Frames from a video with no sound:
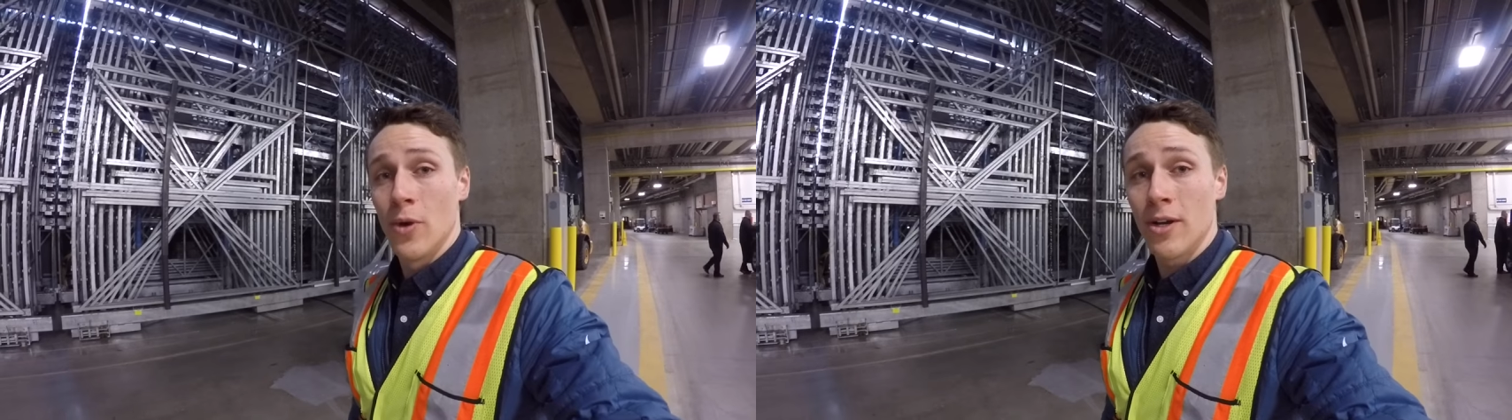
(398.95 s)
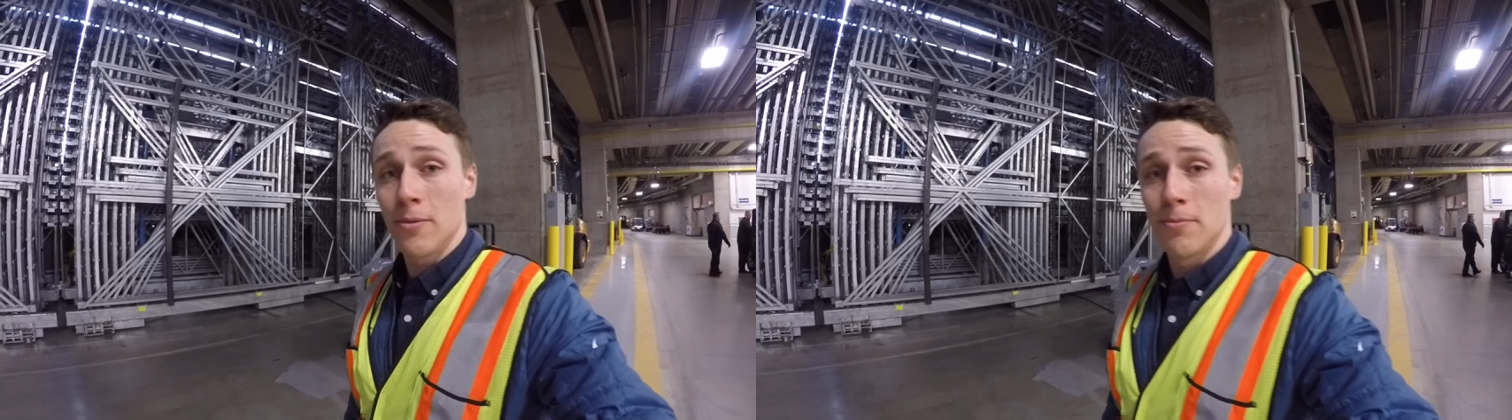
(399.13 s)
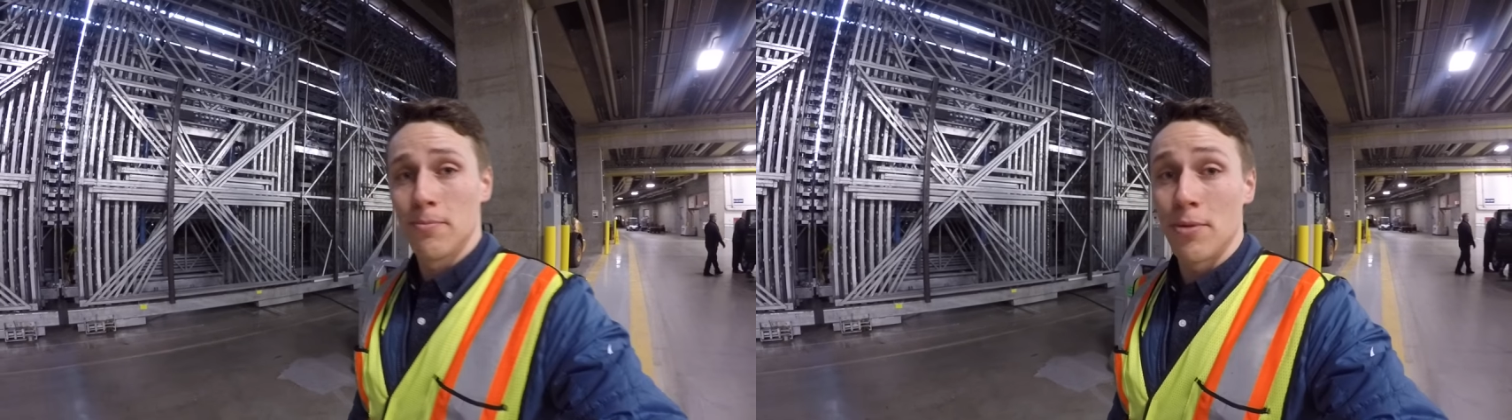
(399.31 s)
Well,
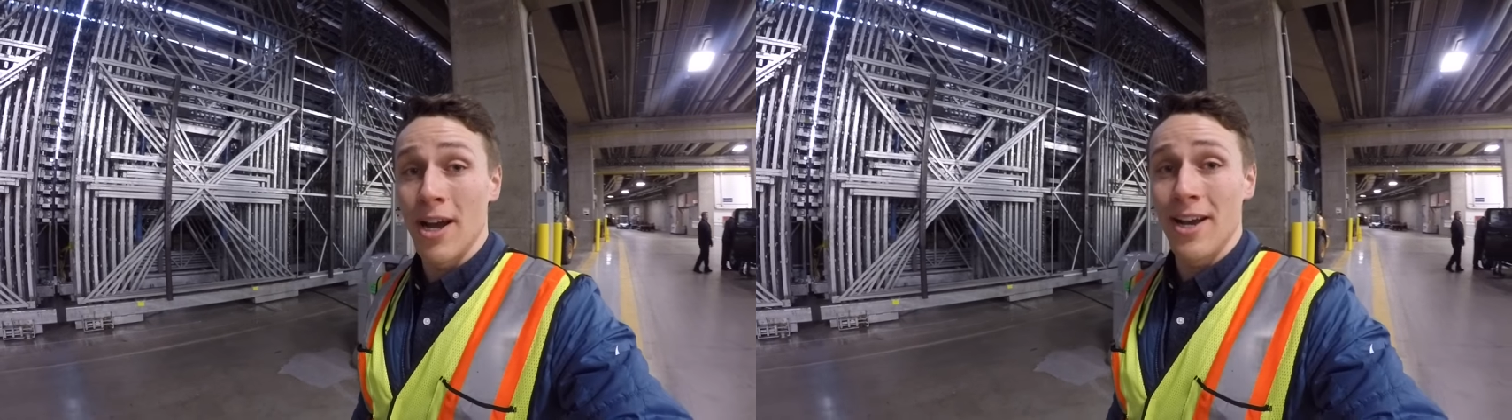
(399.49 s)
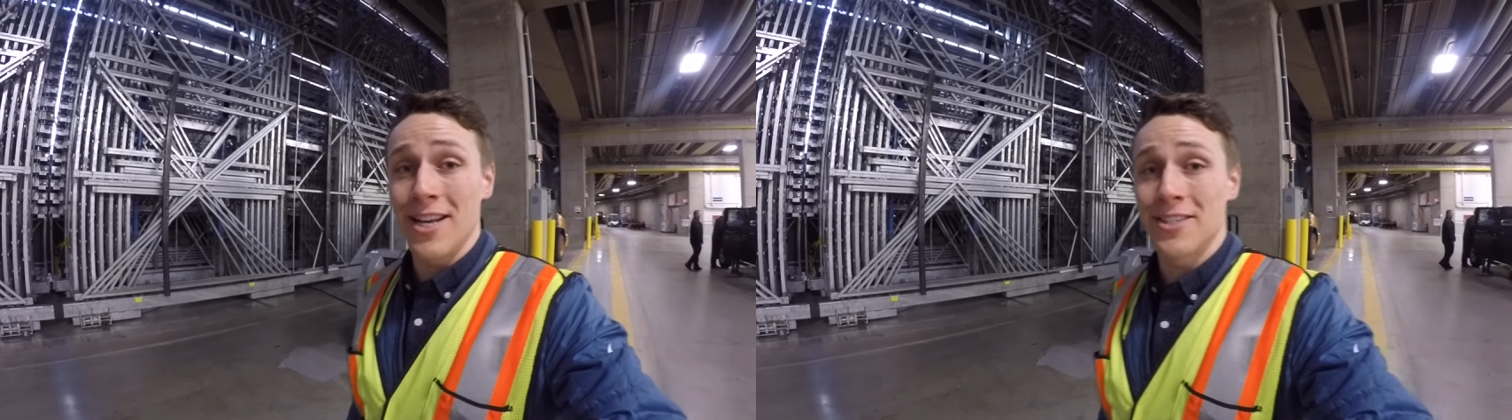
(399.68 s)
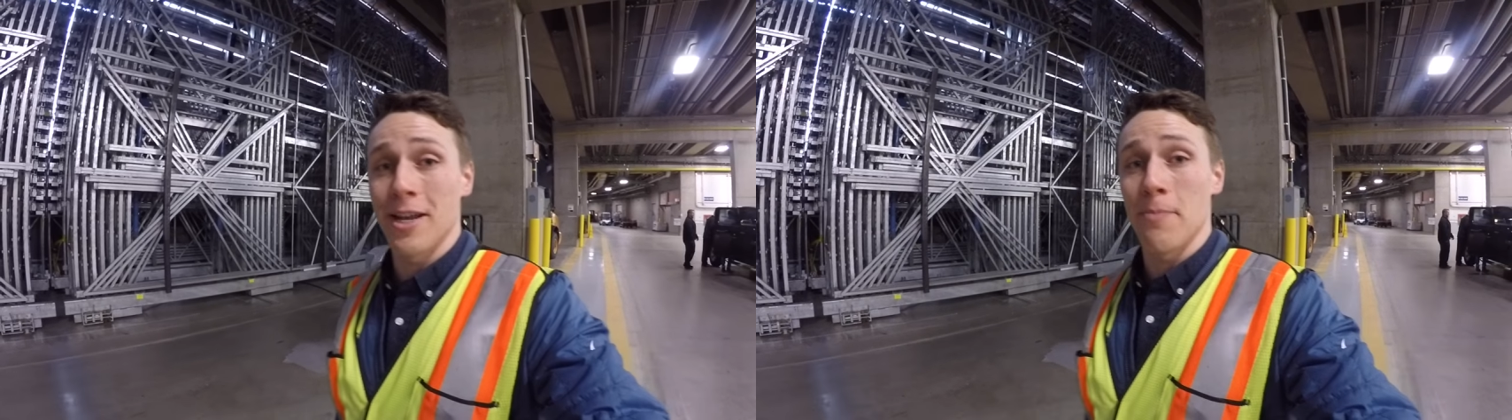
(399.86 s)
Brian
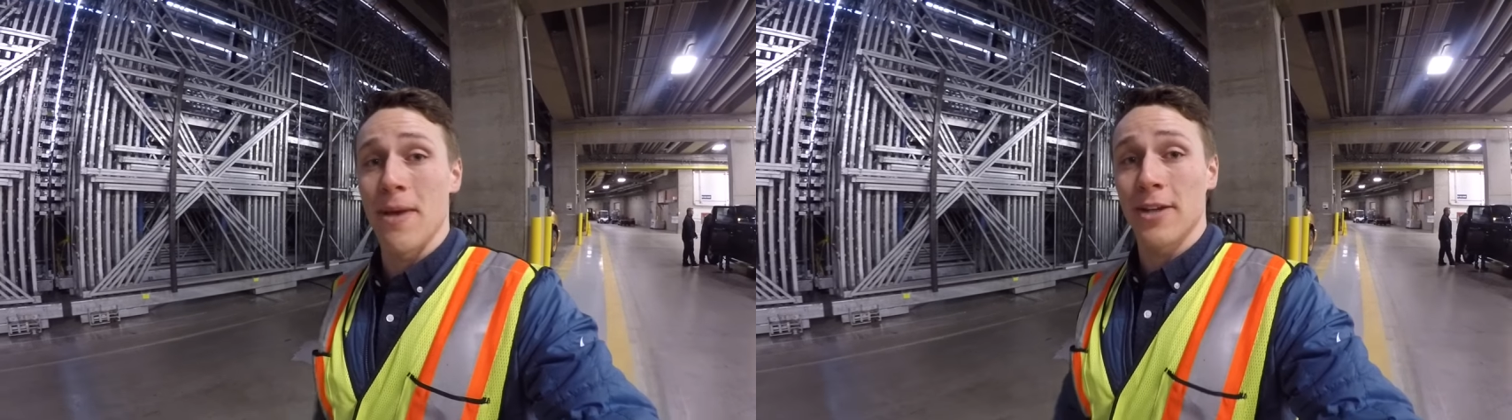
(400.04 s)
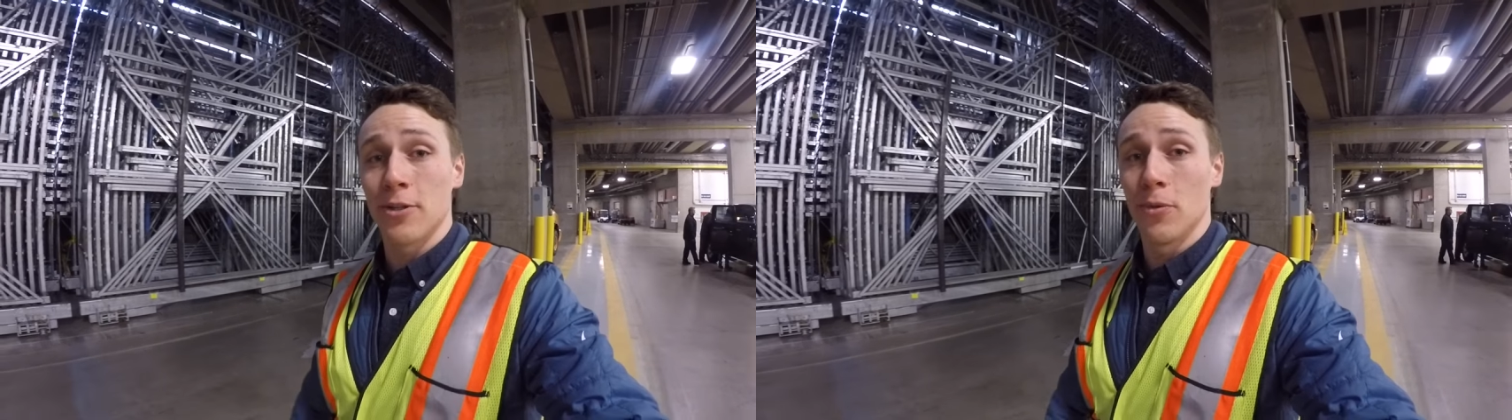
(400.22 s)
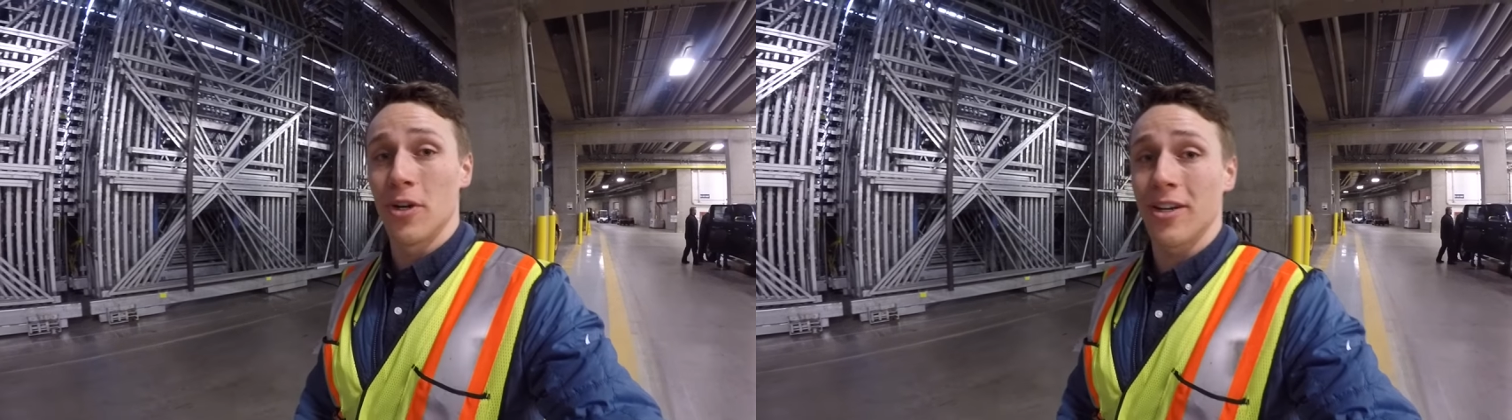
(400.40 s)
has to get back
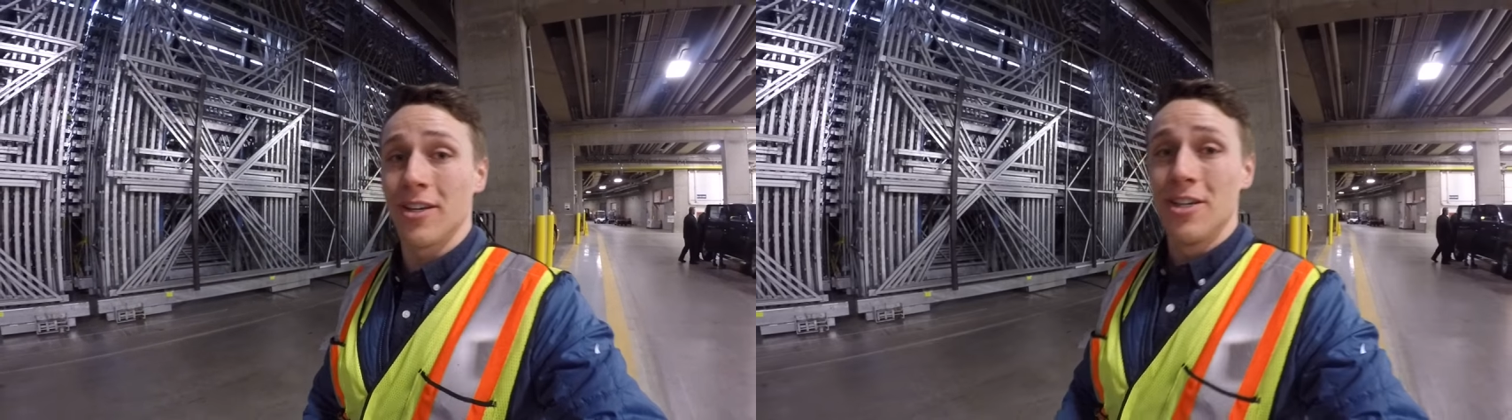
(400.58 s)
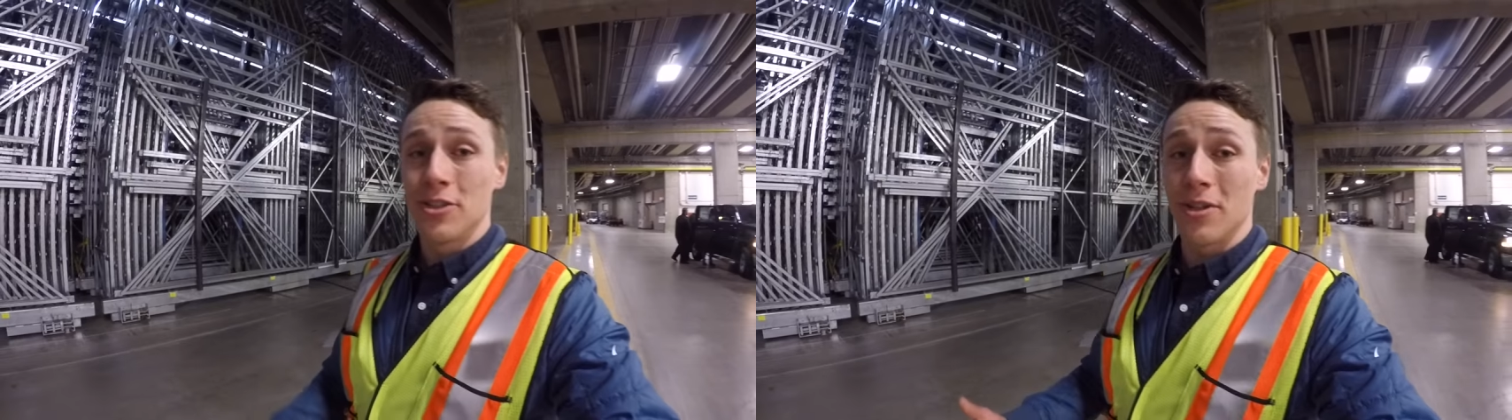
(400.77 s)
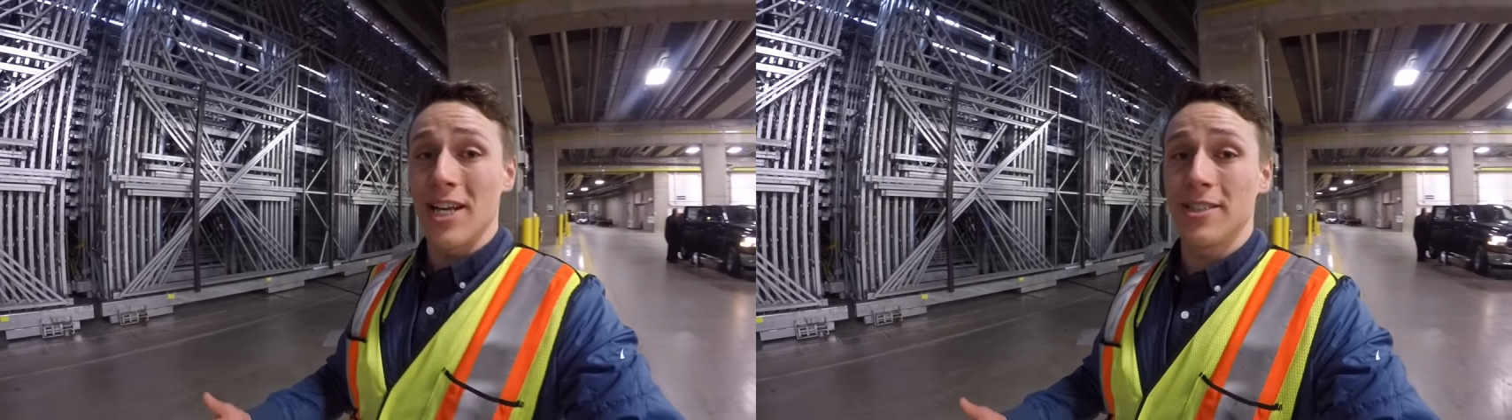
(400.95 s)
to work,
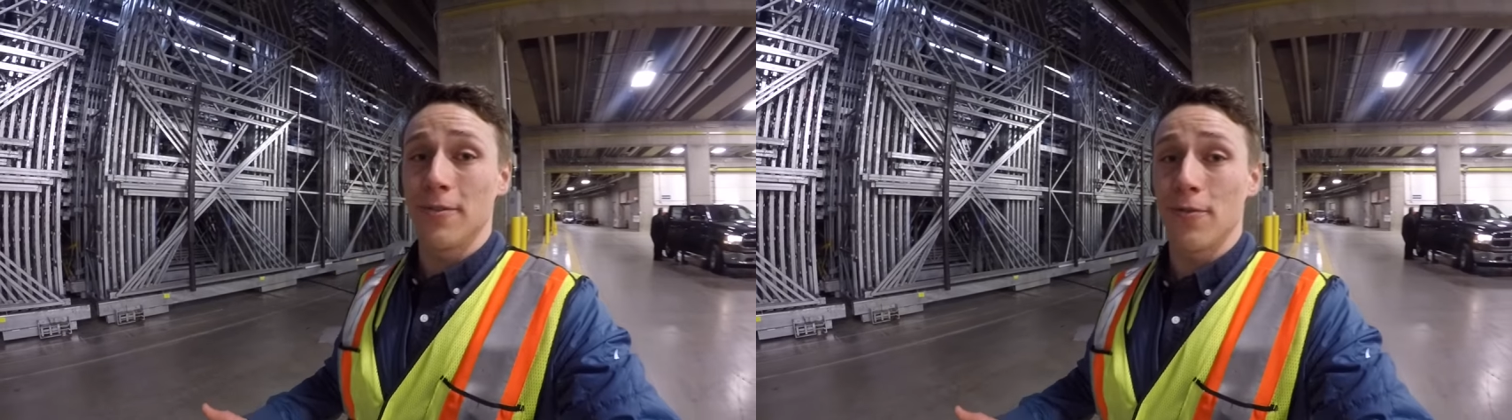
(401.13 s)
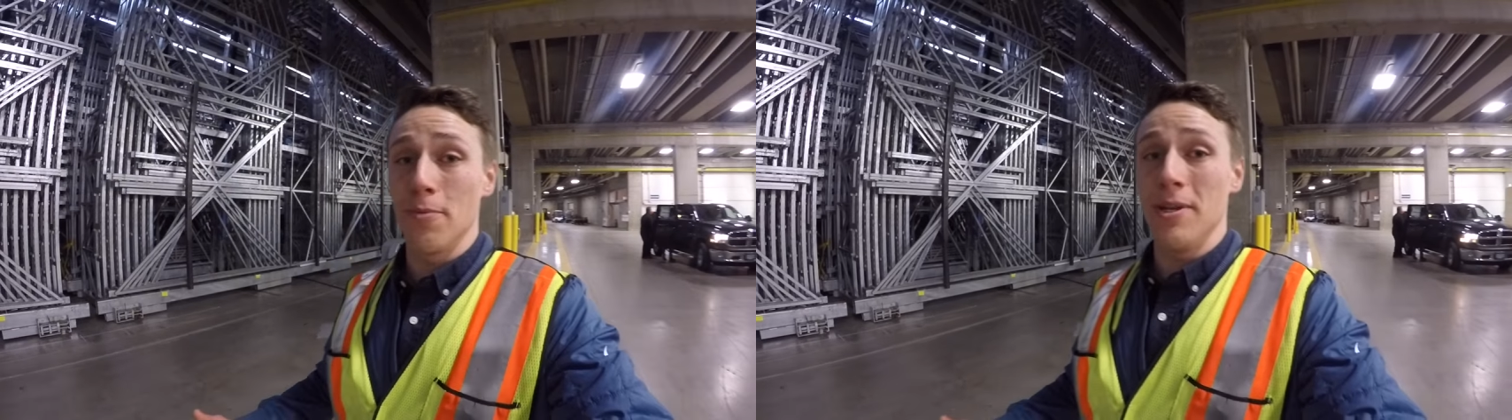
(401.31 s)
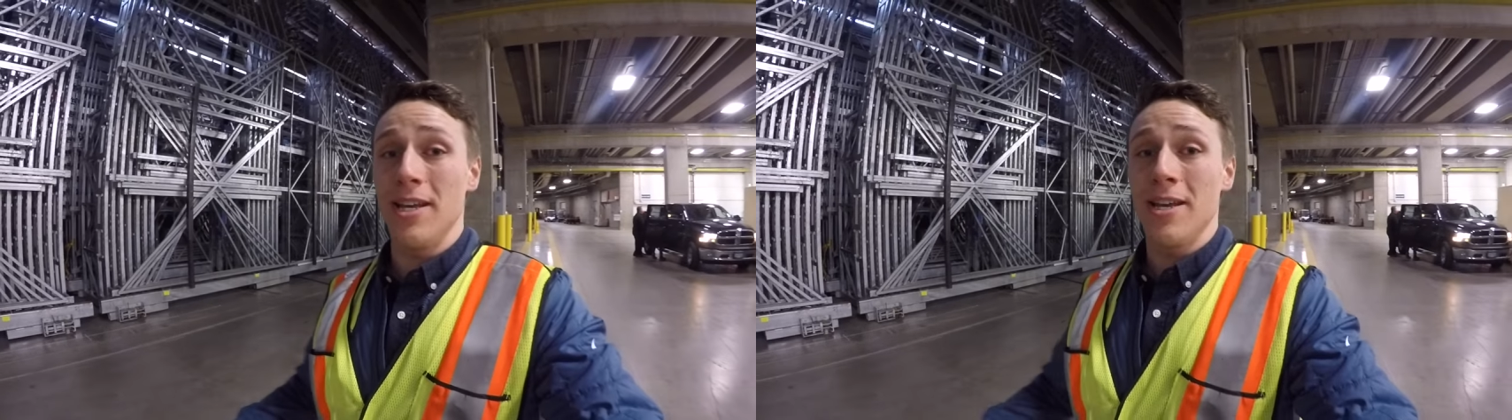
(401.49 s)
so that's it for
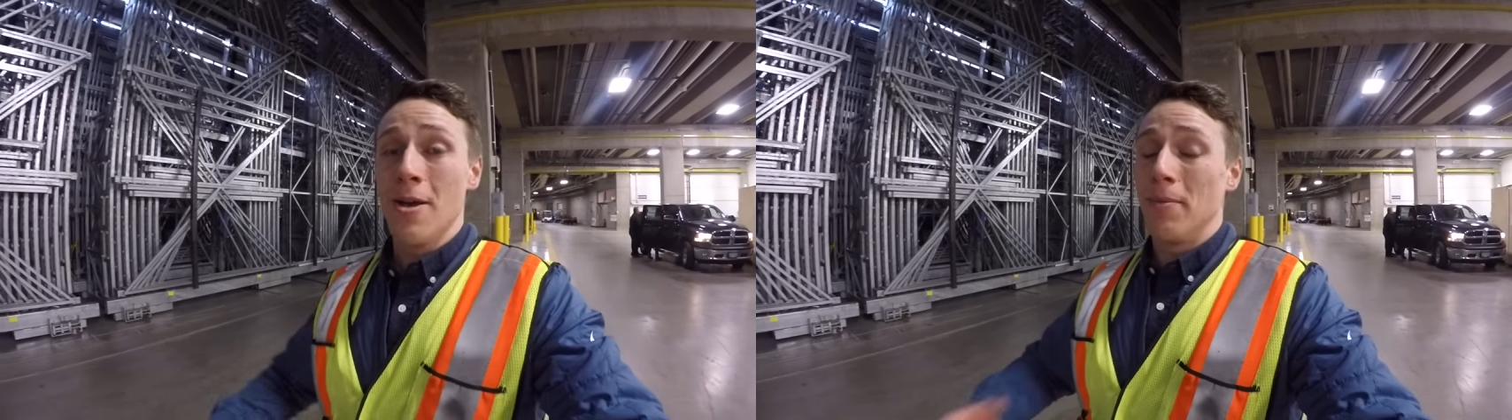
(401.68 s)
me.